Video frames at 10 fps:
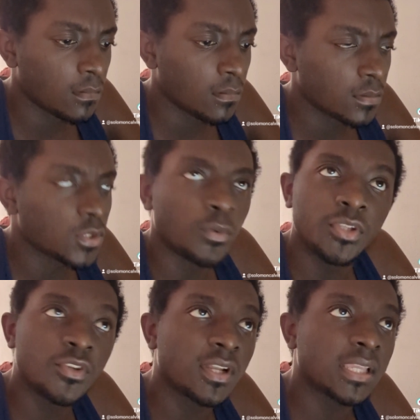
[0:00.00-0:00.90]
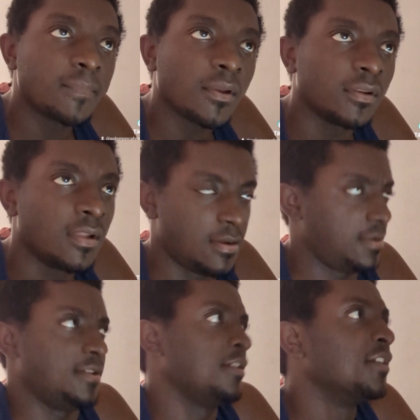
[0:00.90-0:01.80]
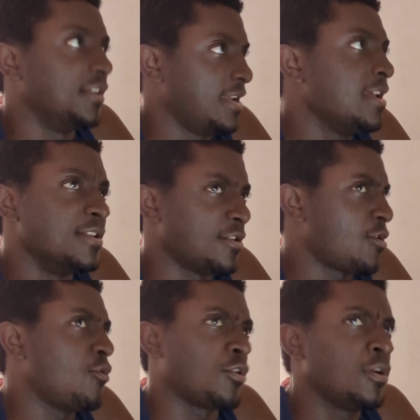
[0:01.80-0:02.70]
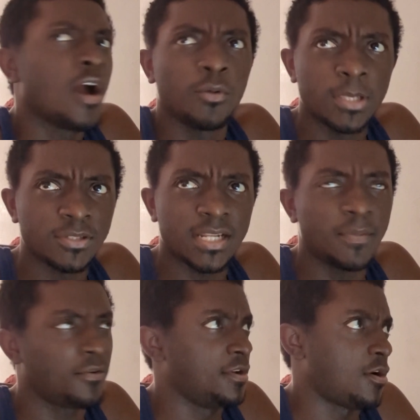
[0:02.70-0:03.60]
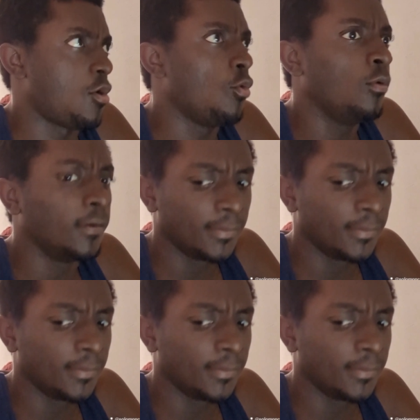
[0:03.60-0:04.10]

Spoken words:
So when are you two going to get married? No. Are we close to getting married? No.